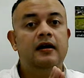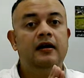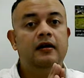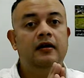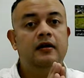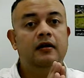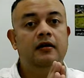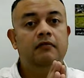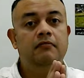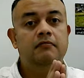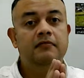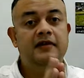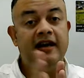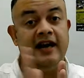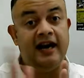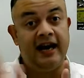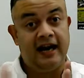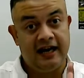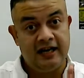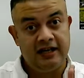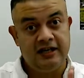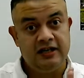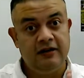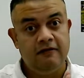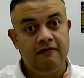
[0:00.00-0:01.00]
uh,
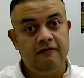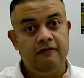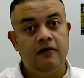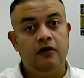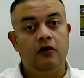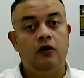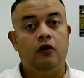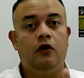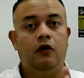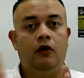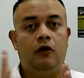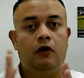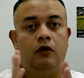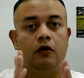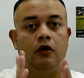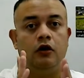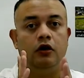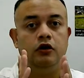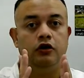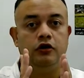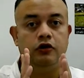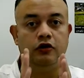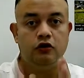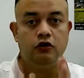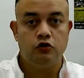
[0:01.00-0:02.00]
negative or
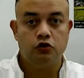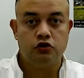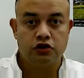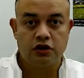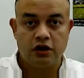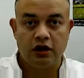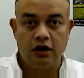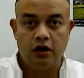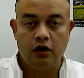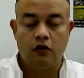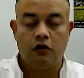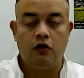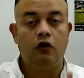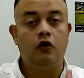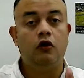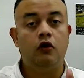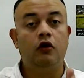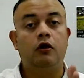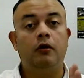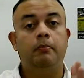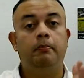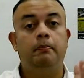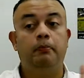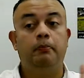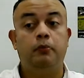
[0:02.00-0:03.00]
neutral or
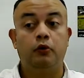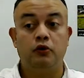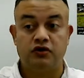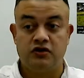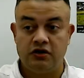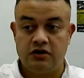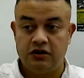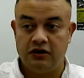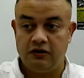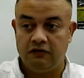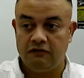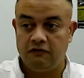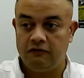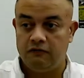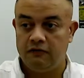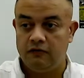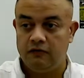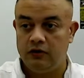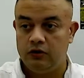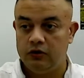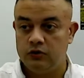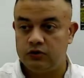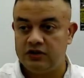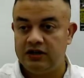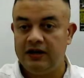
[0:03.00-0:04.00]
positive
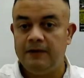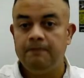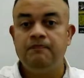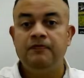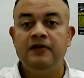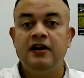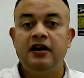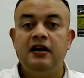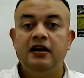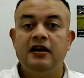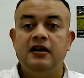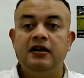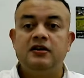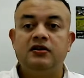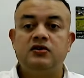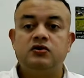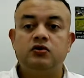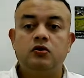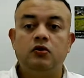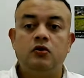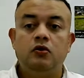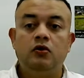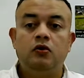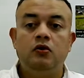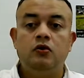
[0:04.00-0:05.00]
you see
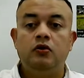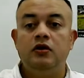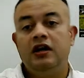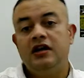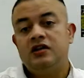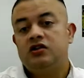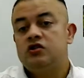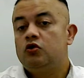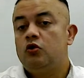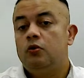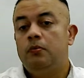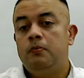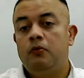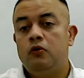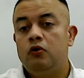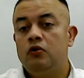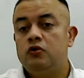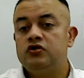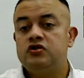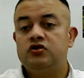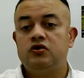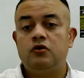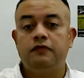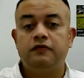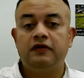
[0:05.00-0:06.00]
so yeah so
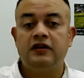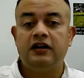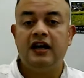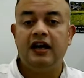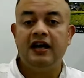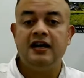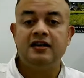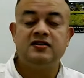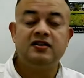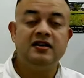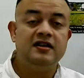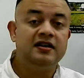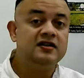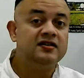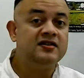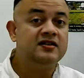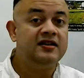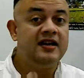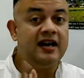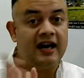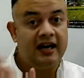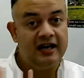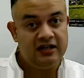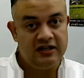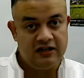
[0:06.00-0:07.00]
most of the case it is
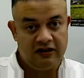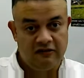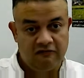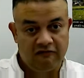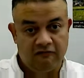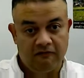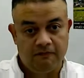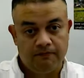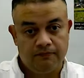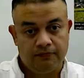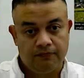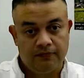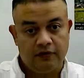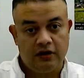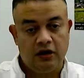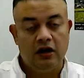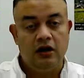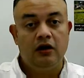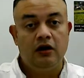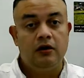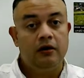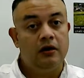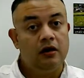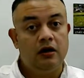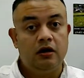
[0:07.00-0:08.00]
negative
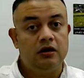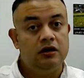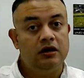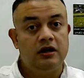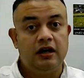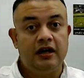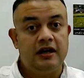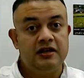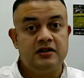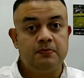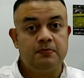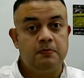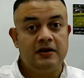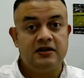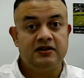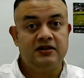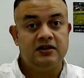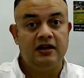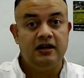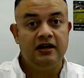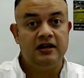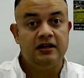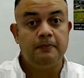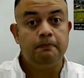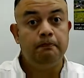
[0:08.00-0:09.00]
uh, that is
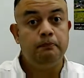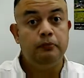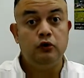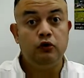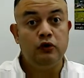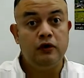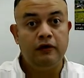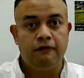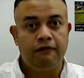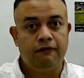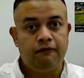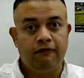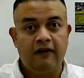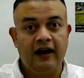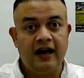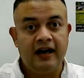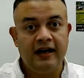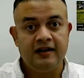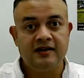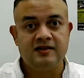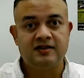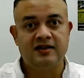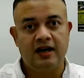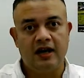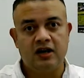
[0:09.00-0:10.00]
basically the
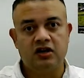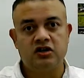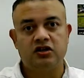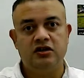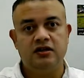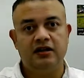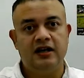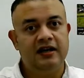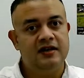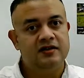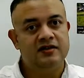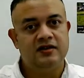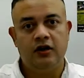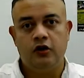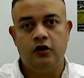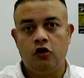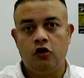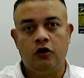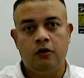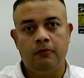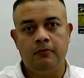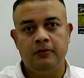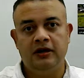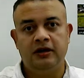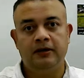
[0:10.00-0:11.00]
purifying selection that is
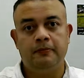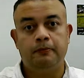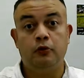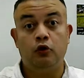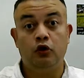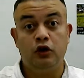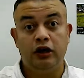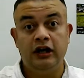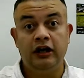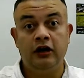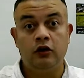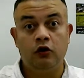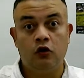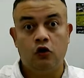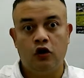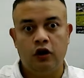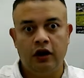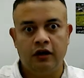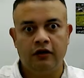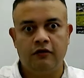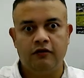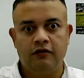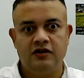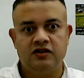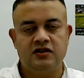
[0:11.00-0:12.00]
norm in the protein
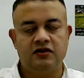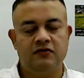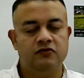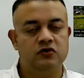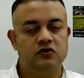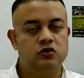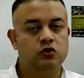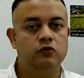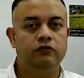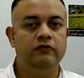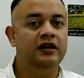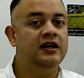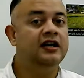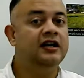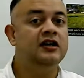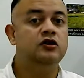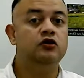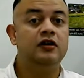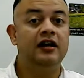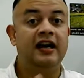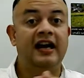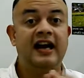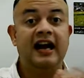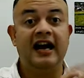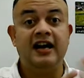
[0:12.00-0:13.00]
coding region so we need to
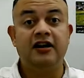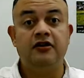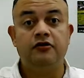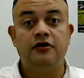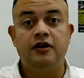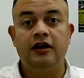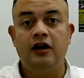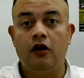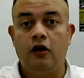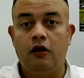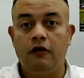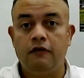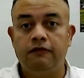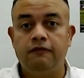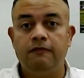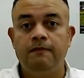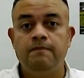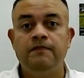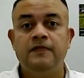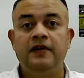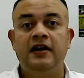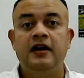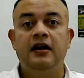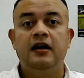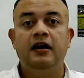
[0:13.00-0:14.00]
get rid of
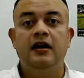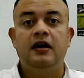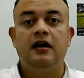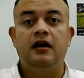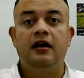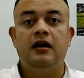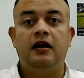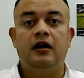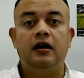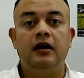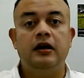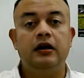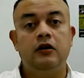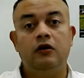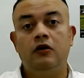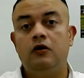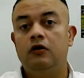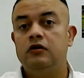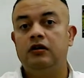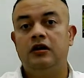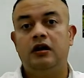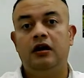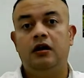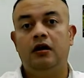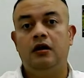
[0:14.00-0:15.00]
uh, you know
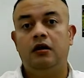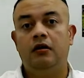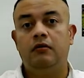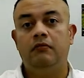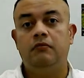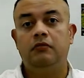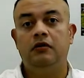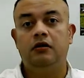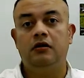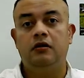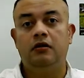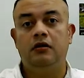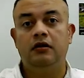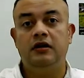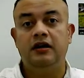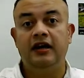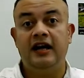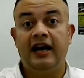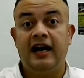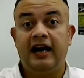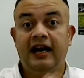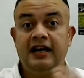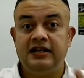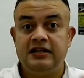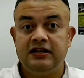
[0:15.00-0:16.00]
the uh,
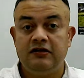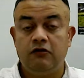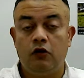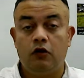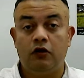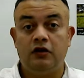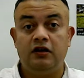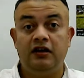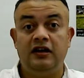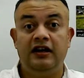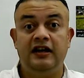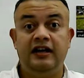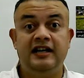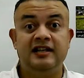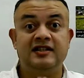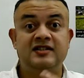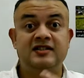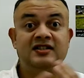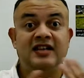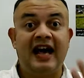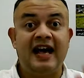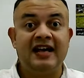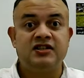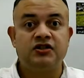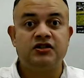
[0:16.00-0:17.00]
negative or
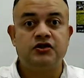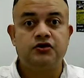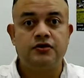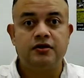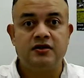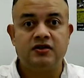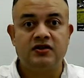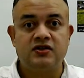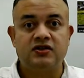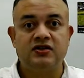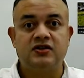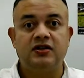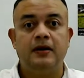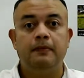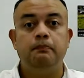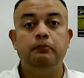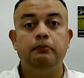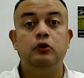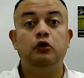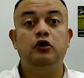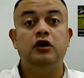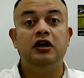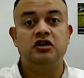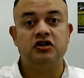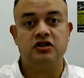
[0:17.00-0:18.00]
disastrous
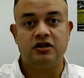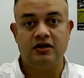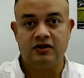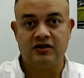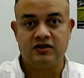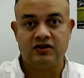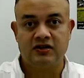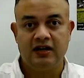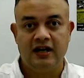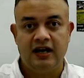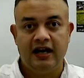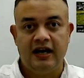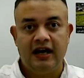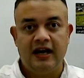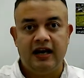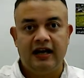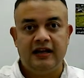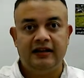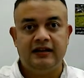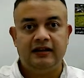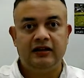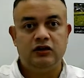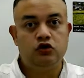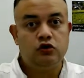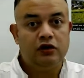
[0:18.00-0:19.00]
mutations
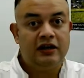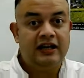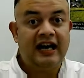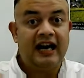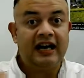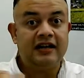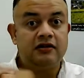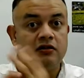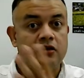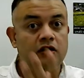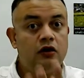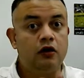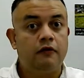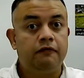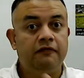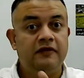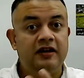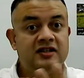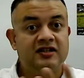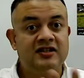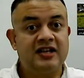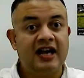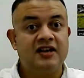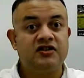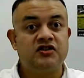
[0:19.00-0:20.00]
to get rid of
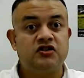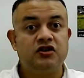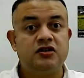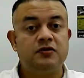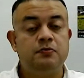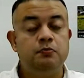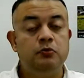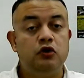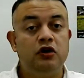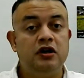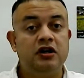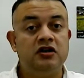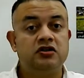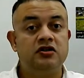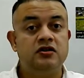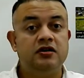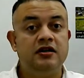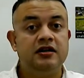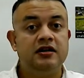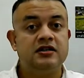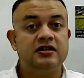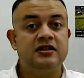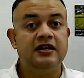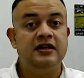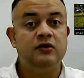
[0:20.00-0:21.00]
disastrous mutation
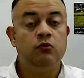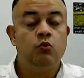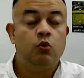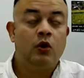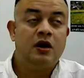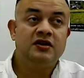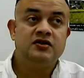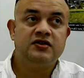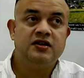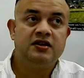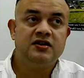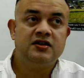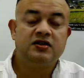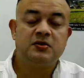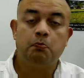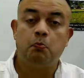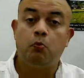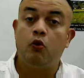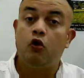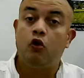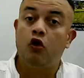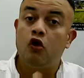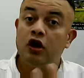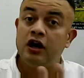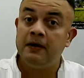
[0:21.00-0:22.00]
is in one sense
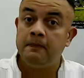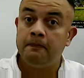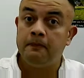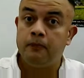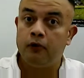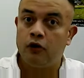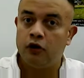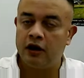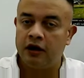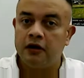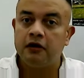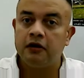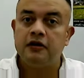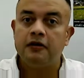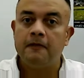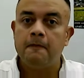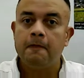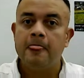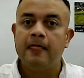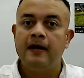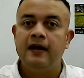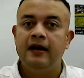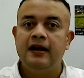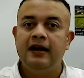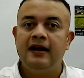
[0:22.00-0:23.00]
more important
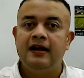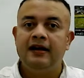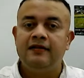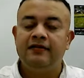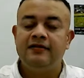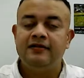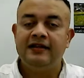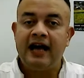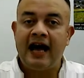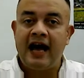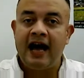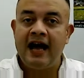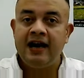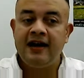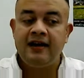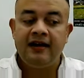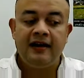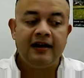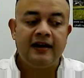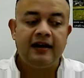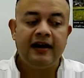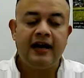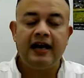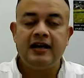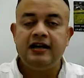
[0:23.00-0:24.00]
than
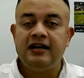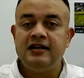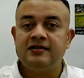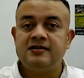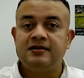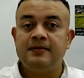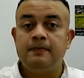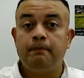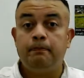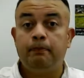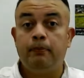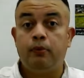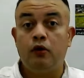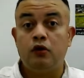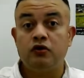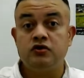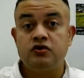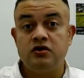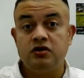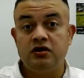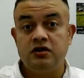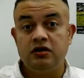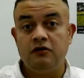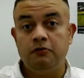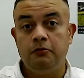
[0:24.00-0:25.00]
getting some
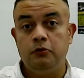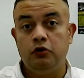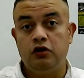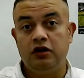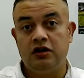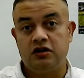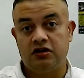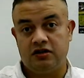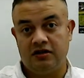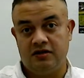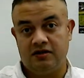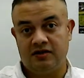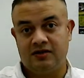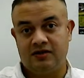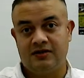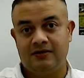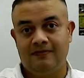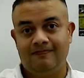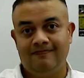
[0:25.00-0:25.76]
positive mutations